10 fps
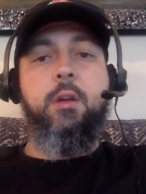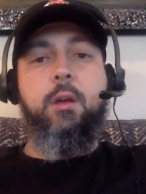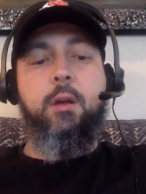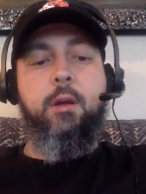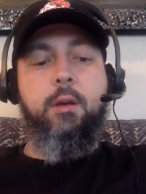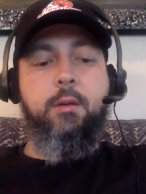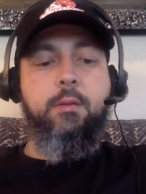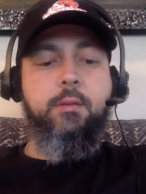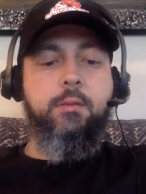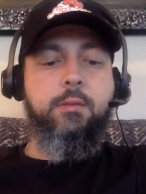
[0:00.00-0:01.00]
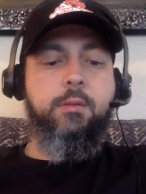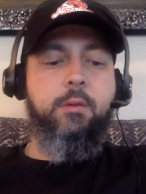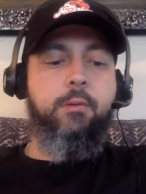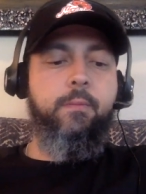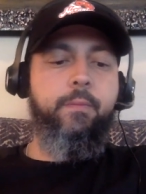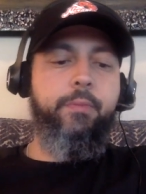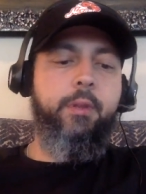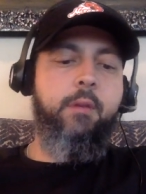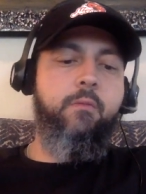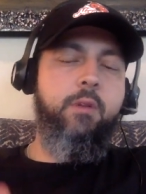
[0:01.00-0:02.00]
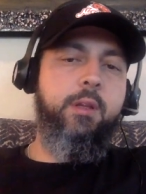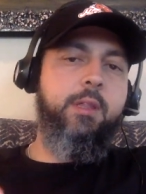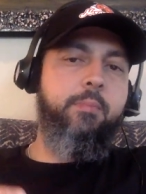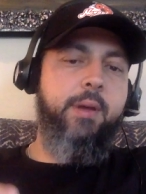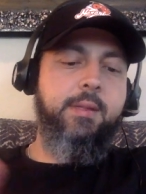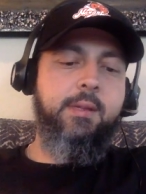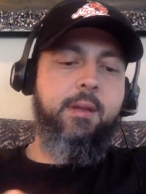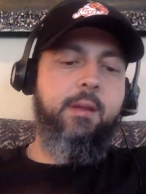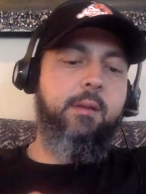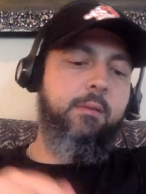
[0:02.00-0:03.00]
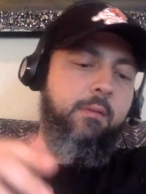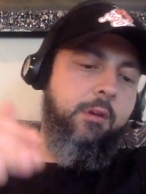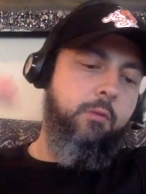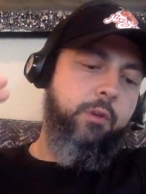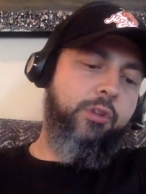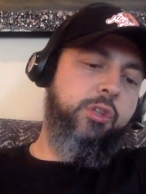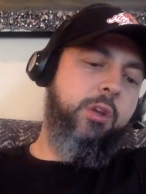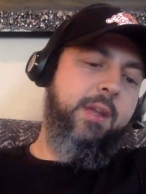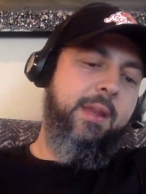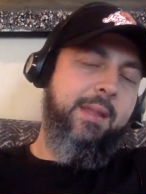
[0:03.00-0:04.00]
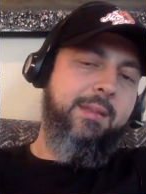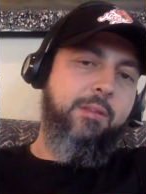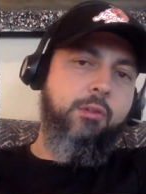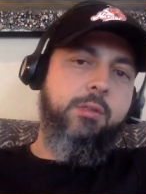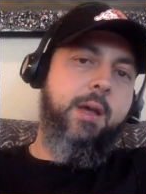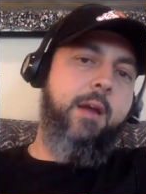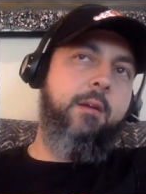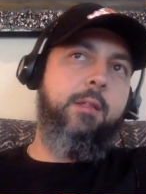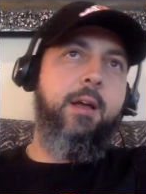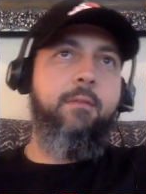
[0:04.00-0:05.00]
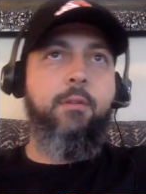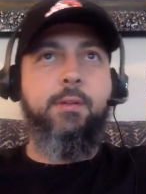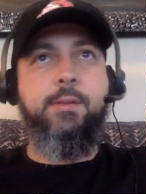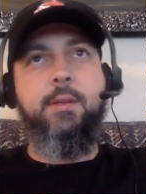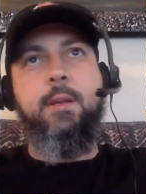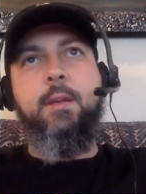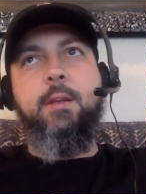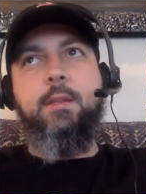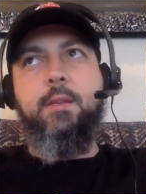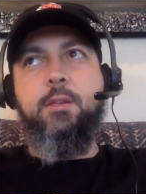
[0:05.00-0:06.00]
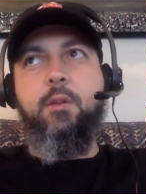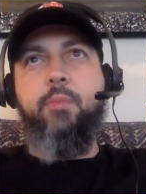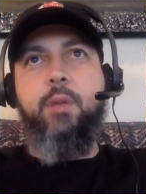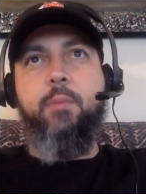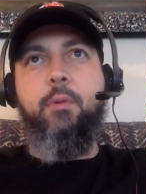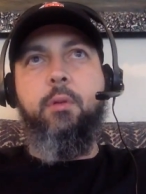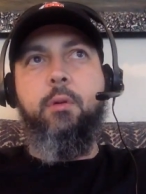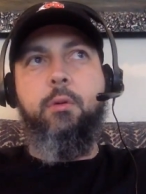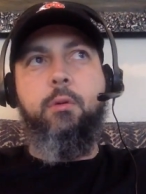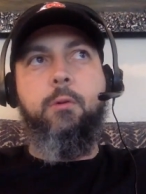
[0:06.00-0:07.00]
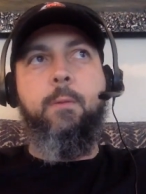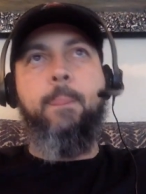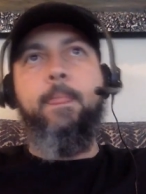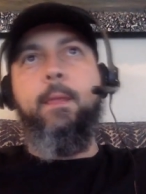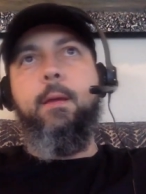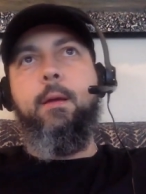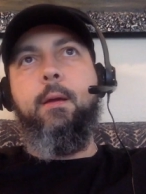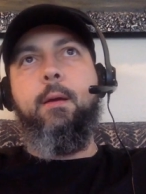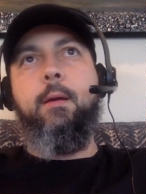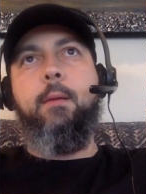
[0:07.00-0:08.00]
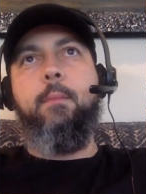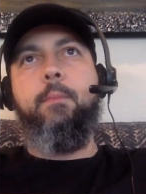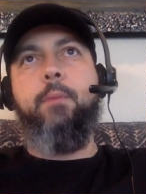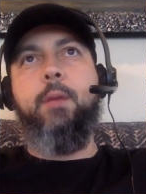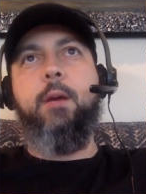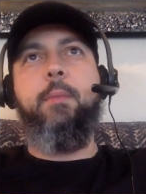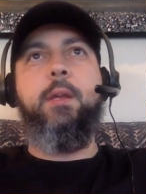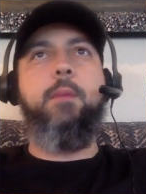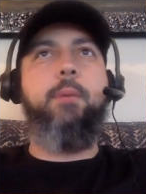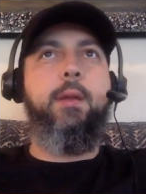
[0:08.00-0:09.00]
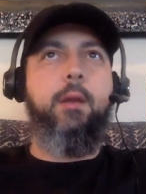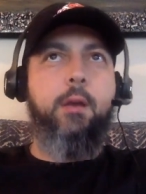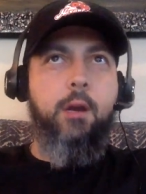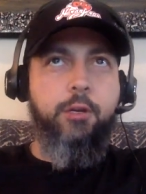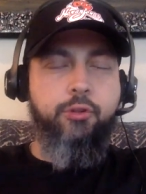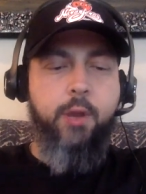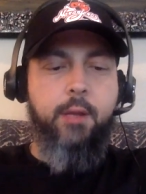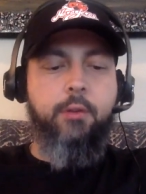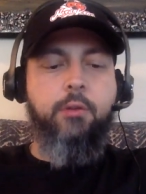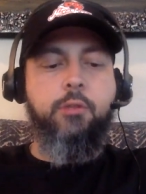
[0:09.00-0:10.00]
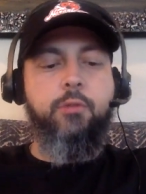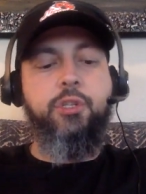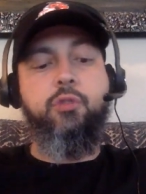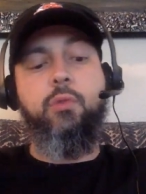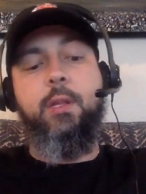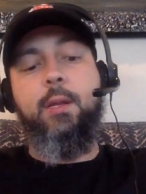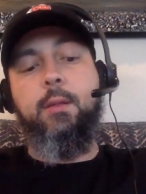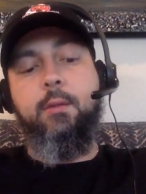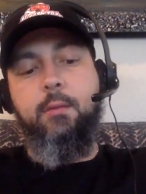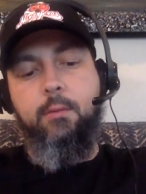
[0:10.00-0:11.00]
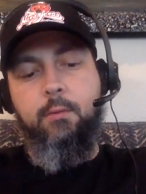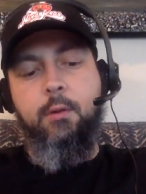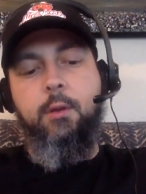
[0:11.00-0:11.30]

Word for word: Uh, so it really depends on, and when you start getting into those higher levels, these are people who uh, become independent contractors, which is related to